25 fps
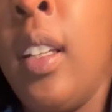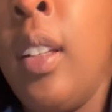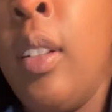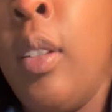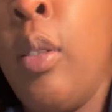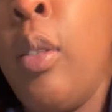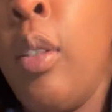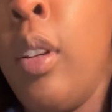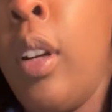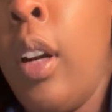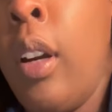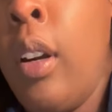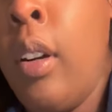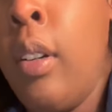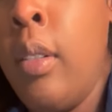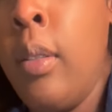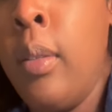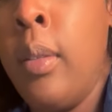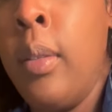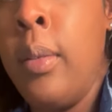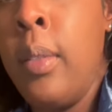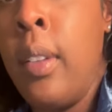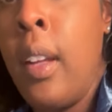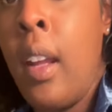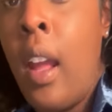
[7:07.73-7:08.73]
you
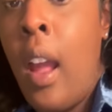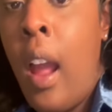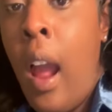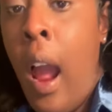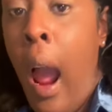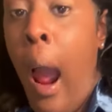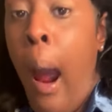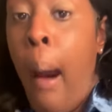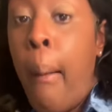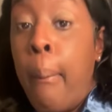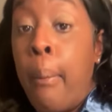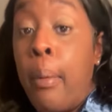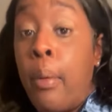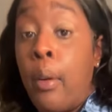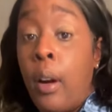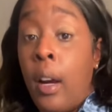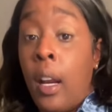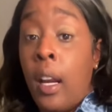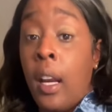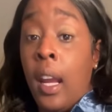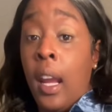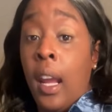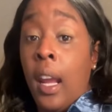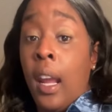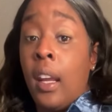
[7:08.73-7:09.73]
know, I
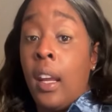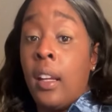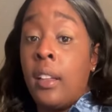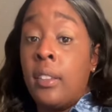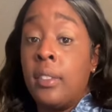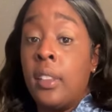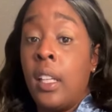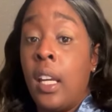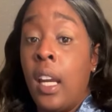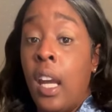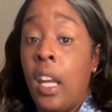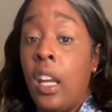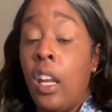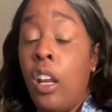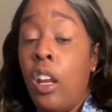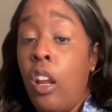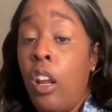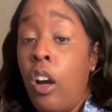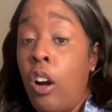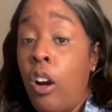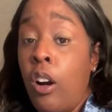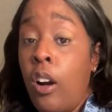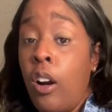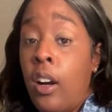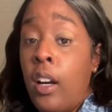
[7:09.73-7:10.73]
brought it in a
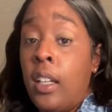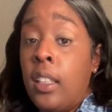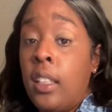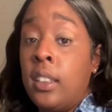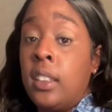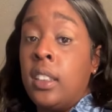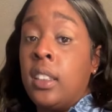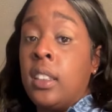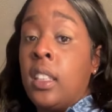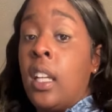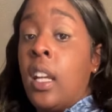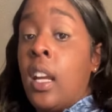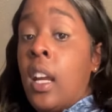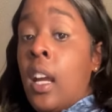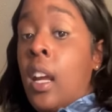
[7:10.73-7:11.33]
large.